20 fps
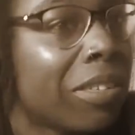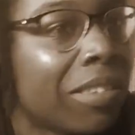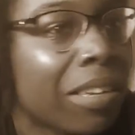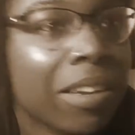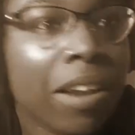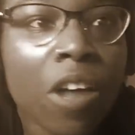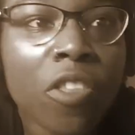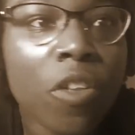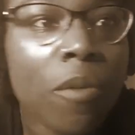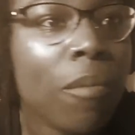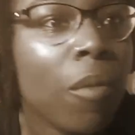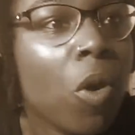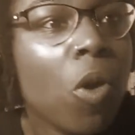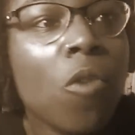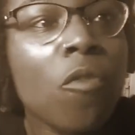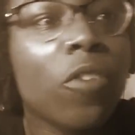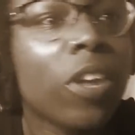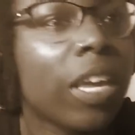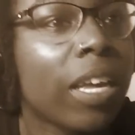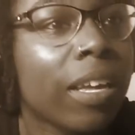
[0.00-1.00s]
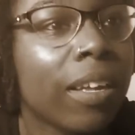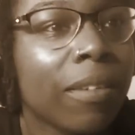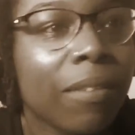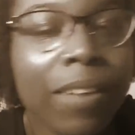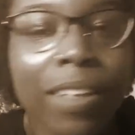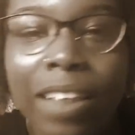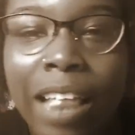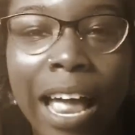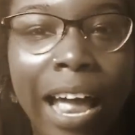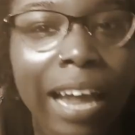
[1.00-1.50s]
another movie.
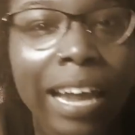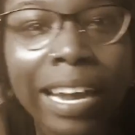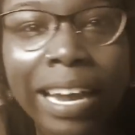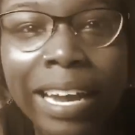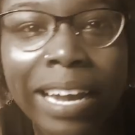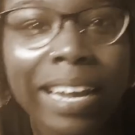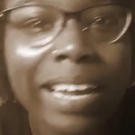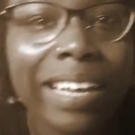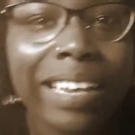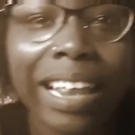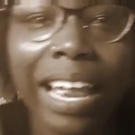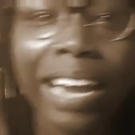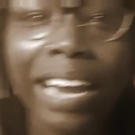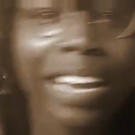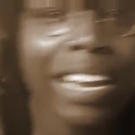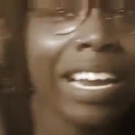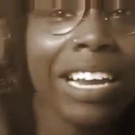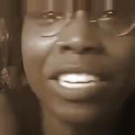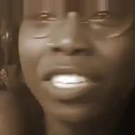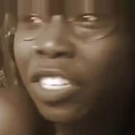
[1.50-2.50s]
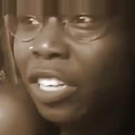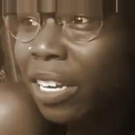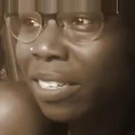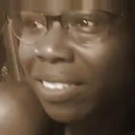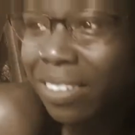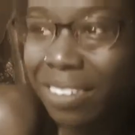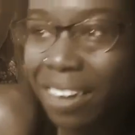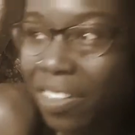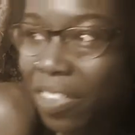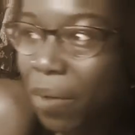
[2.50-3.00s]
Like it's just
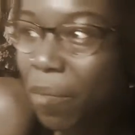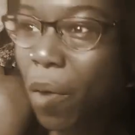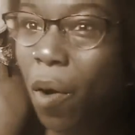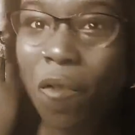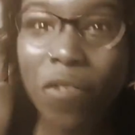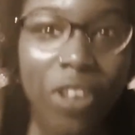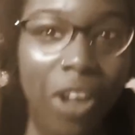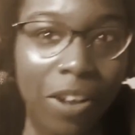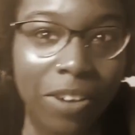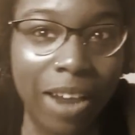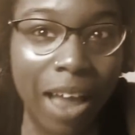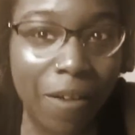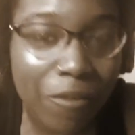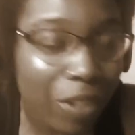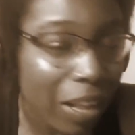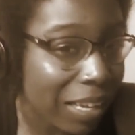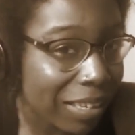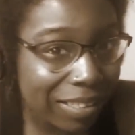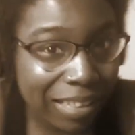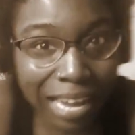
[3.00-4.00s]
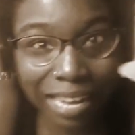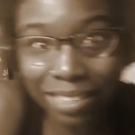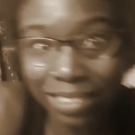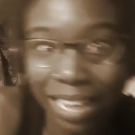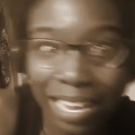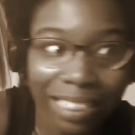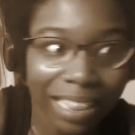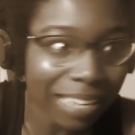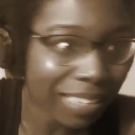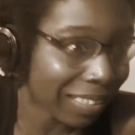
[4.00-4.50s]
another movie on Netflix. Like
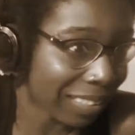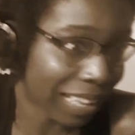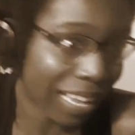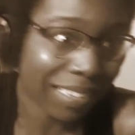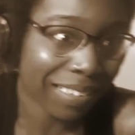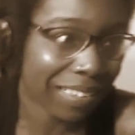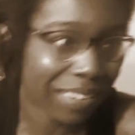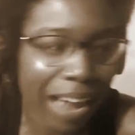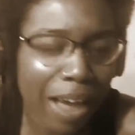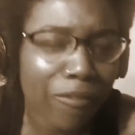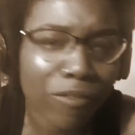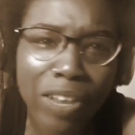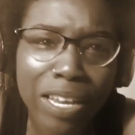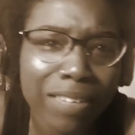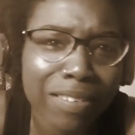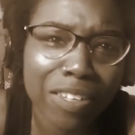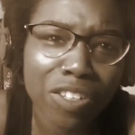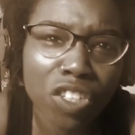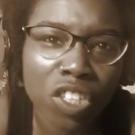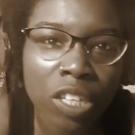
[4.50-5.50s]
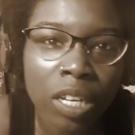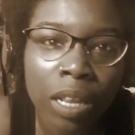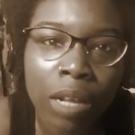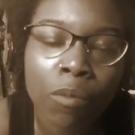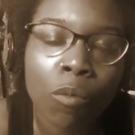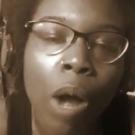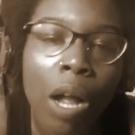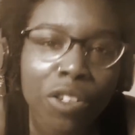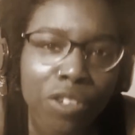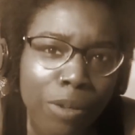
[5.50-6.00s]
let's Netflix and chill
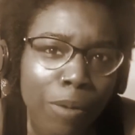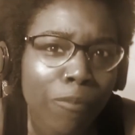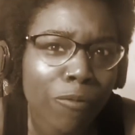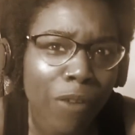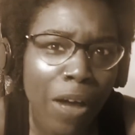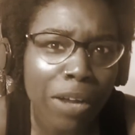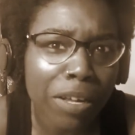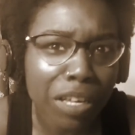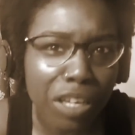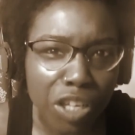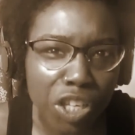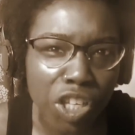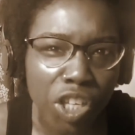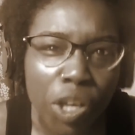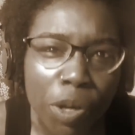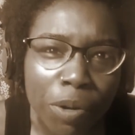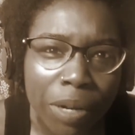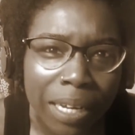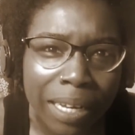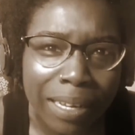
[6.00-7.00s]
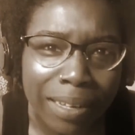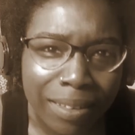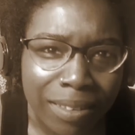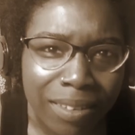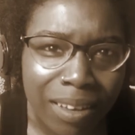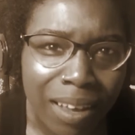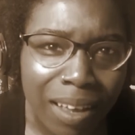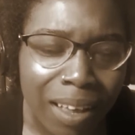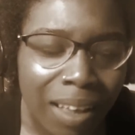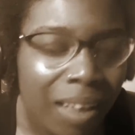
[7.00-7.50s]
and watch some fucking
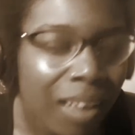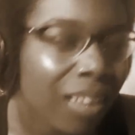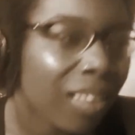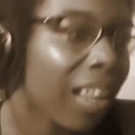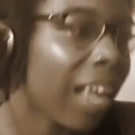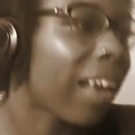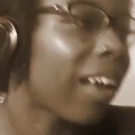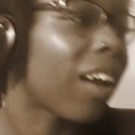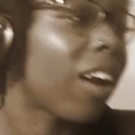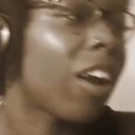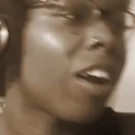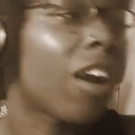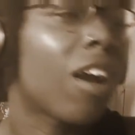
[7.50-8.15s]
cuties. Like